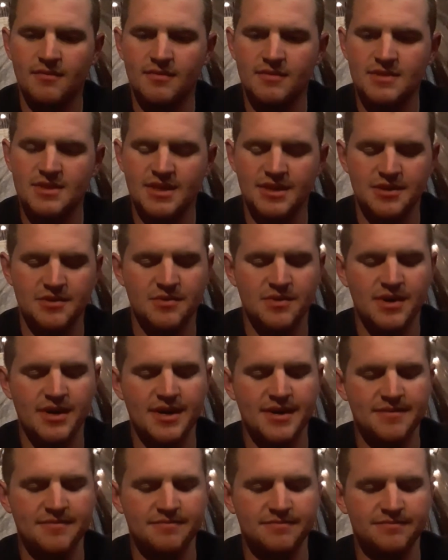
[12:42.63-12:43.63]
tell you what,
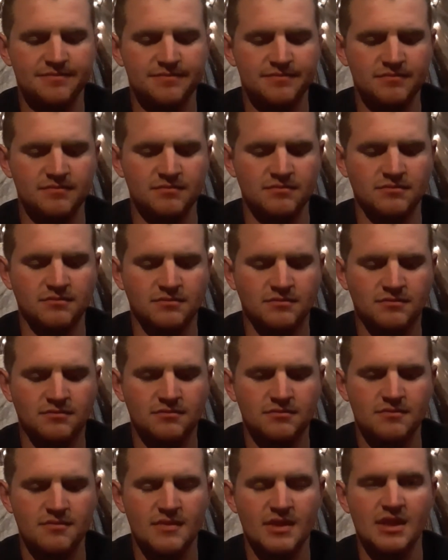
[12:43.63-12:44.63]

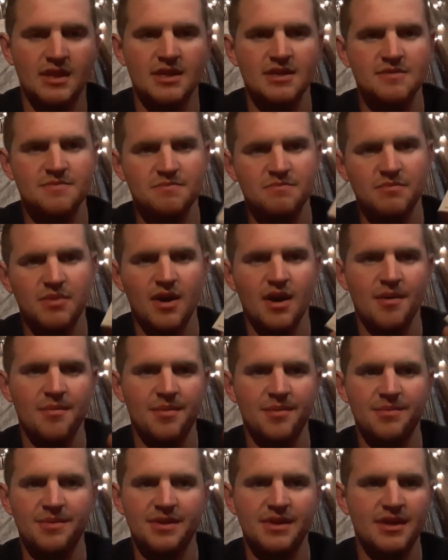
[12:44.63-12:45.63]
these
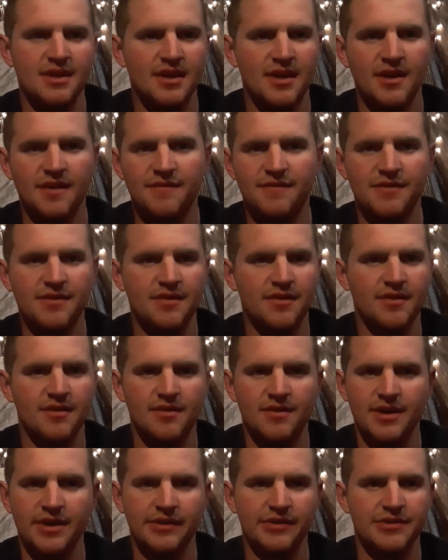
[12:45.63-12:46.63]
probably, if you're a
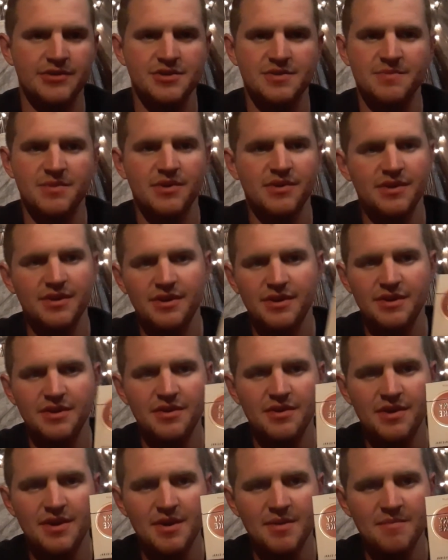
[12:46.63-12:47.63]
regular smoker, you
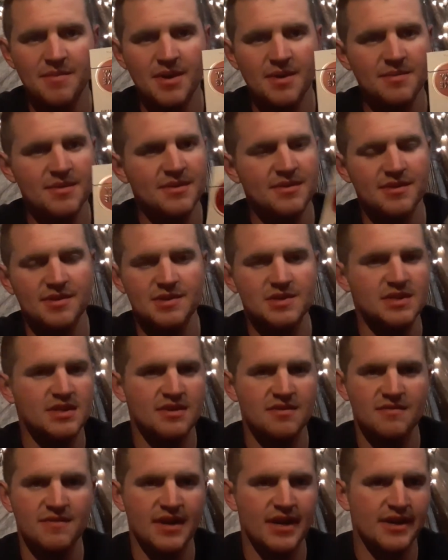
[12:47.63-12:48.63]
know what? Maybe there's an
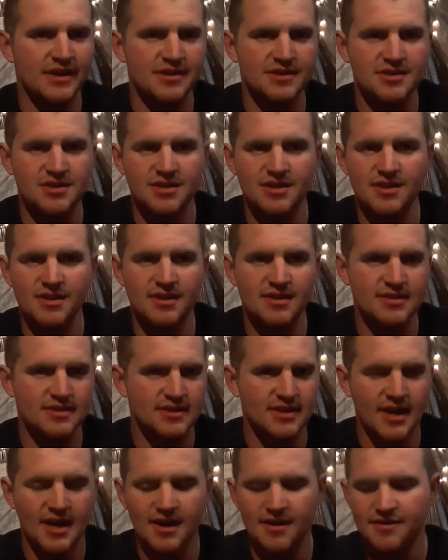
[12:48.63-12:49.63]
advantage to this.
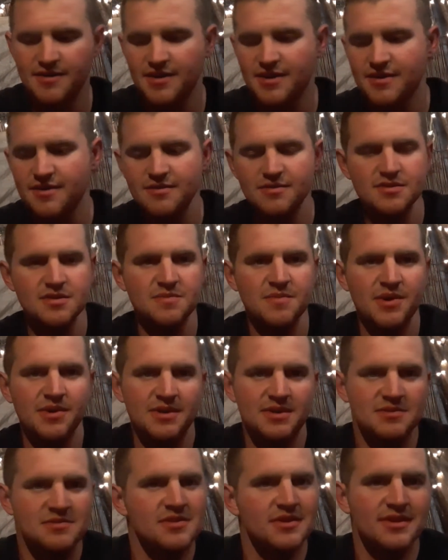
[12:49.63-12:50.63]
I don't know.
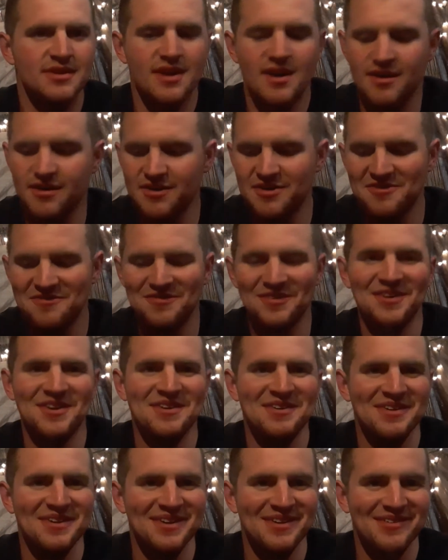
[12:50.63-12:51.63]
Smoking's really not good for
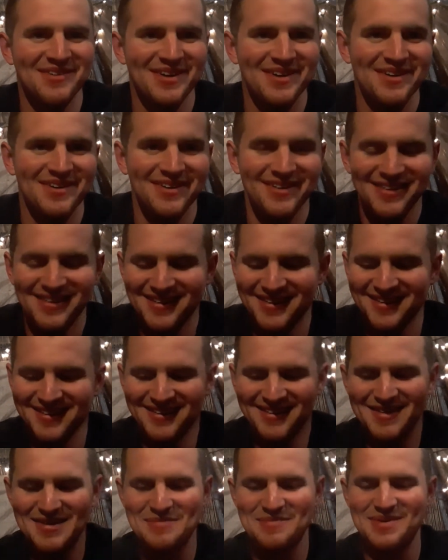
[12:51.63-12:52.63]
you anyway.
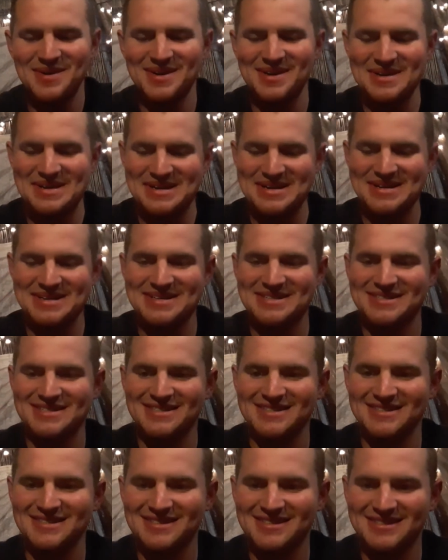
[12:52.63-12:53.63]
But
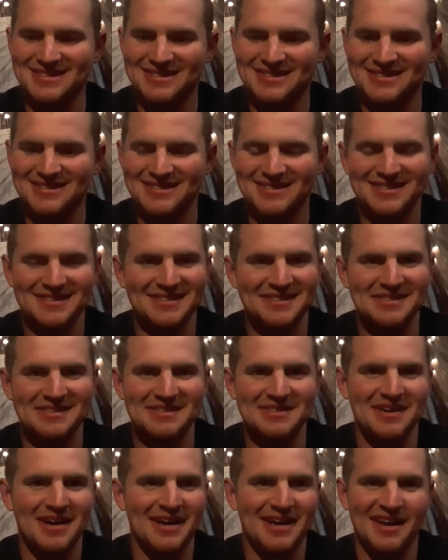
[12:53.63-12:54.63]

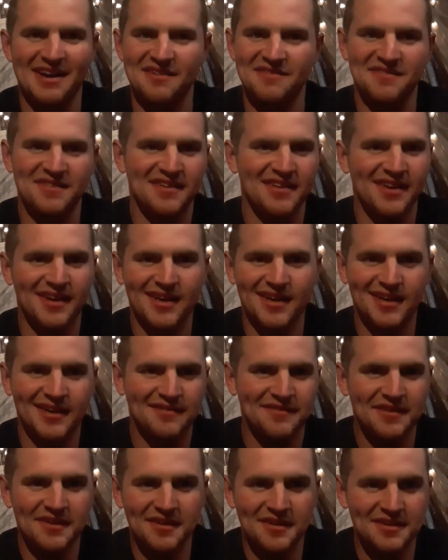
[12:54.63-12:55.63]
so I kind of feel like
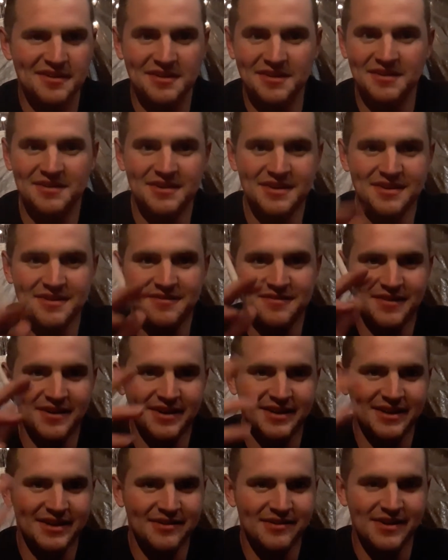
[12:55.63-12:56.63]
if you're gonna do it,
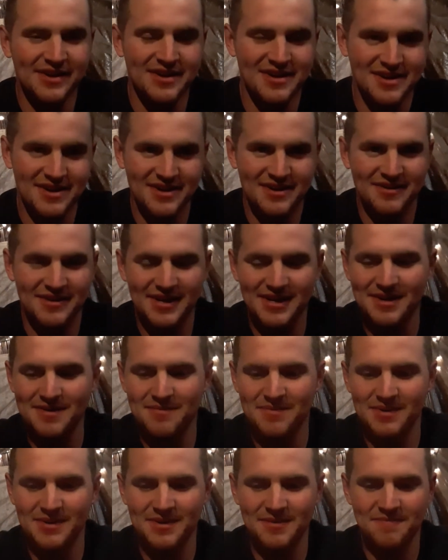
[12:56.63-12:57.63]
fuck it, why not, right?
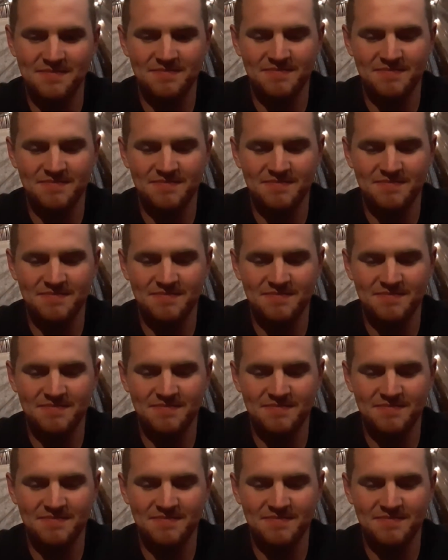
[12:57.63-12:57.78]
But